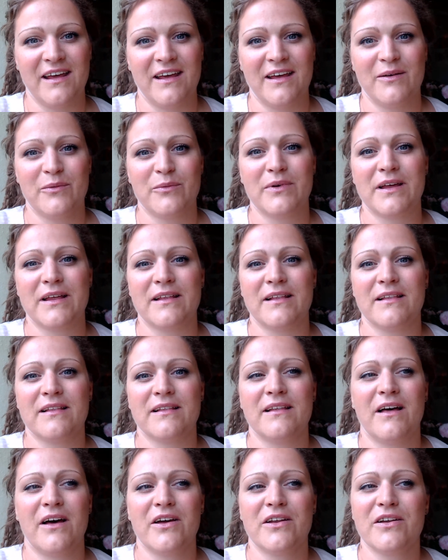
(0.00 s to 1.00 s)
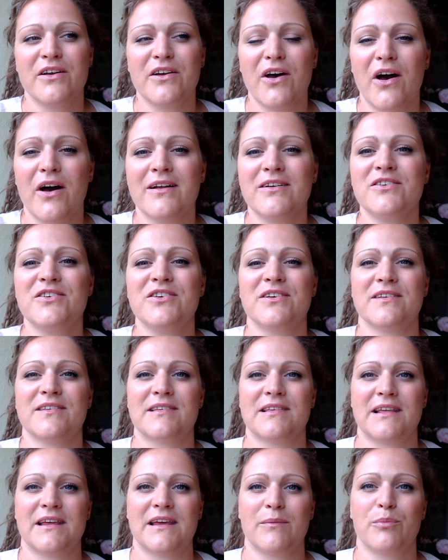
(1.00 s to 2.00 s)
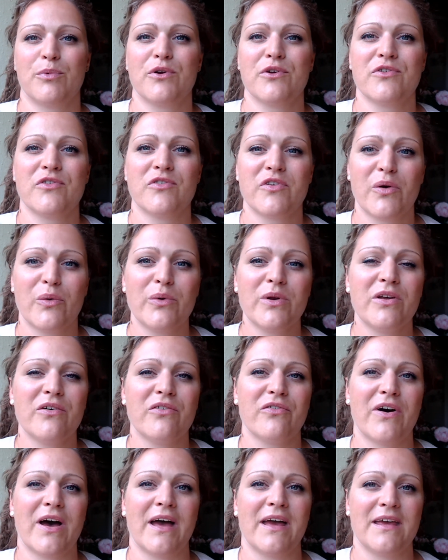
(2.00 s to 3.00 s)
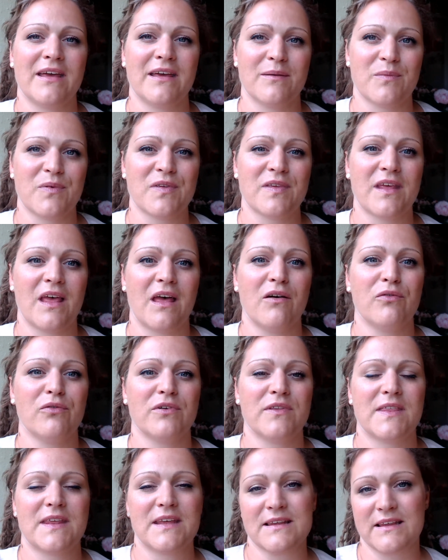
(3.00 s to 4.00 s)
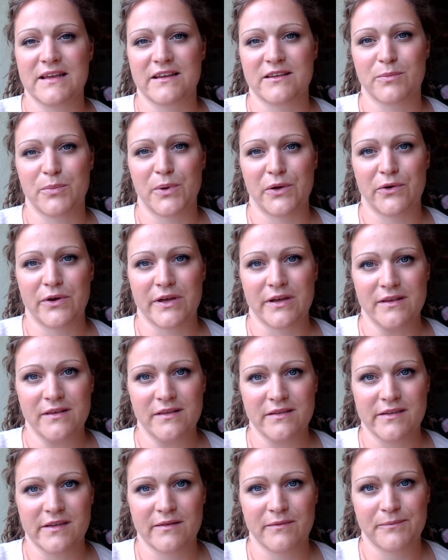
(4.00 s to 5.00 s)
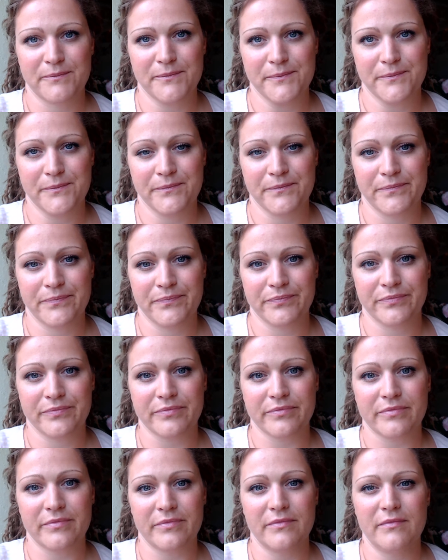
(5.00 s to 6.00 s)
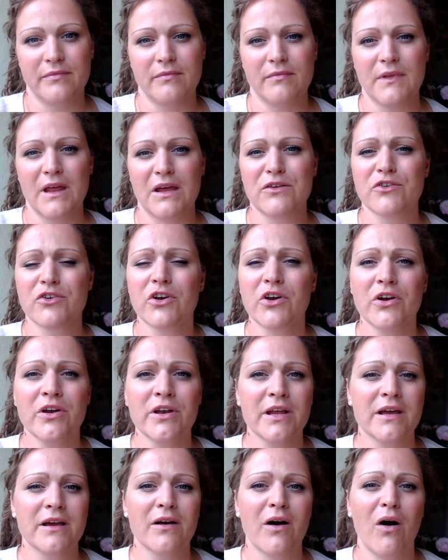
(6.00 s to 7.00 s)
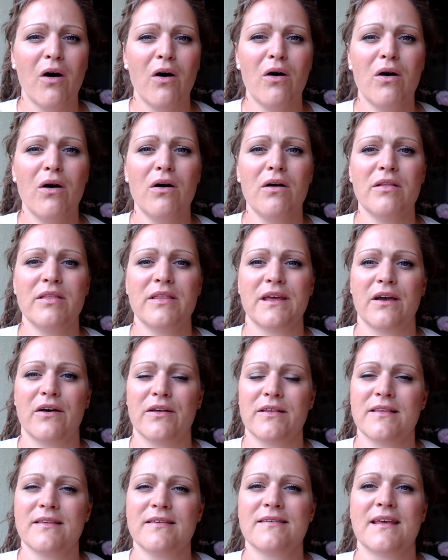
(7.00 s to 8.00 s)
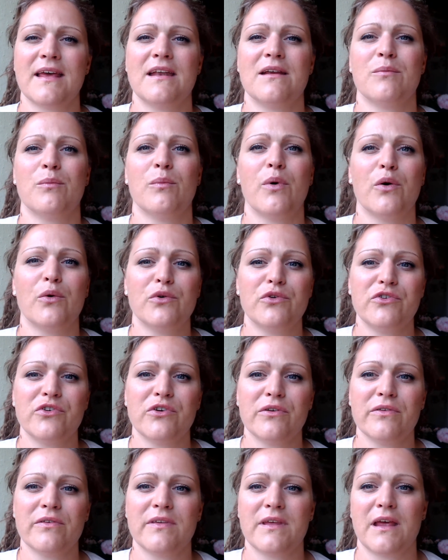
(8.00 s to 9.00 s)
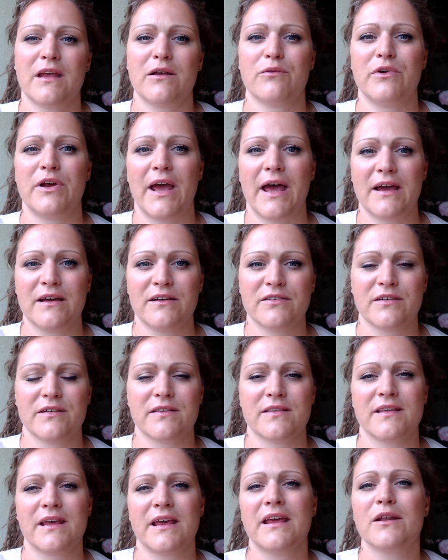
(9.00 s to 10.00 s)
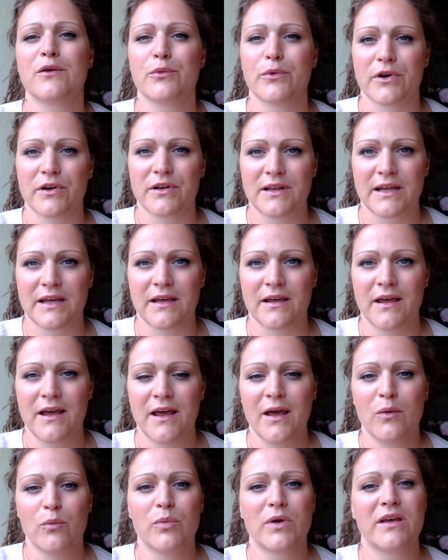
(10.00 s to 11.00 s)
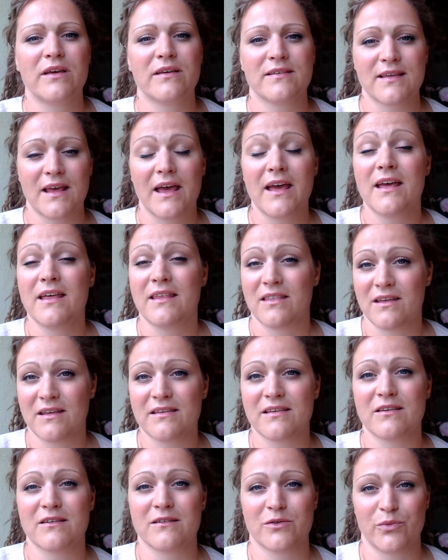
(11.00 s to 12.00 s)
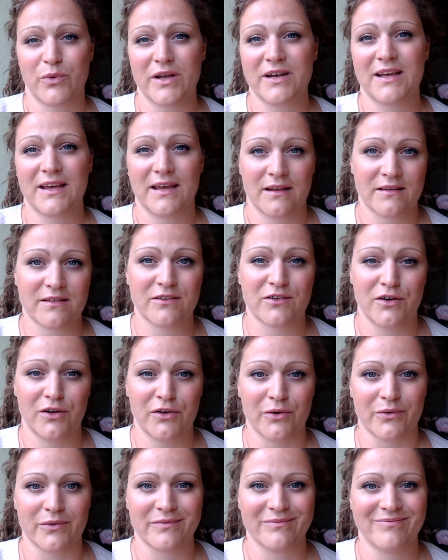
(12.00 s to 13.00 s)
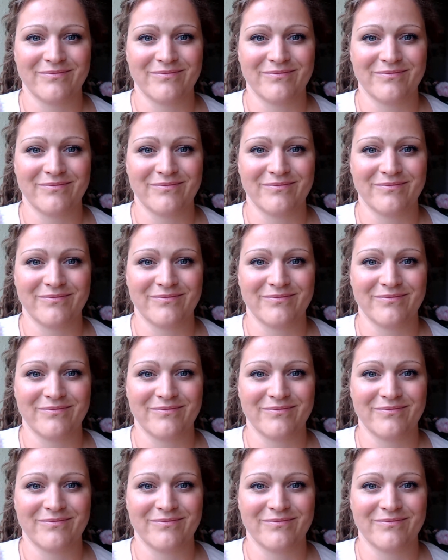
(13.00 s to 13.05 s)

will unconsciously personify himself with this experience, turning all the unsaid emotions and reactions inwardly, because this is what kids do.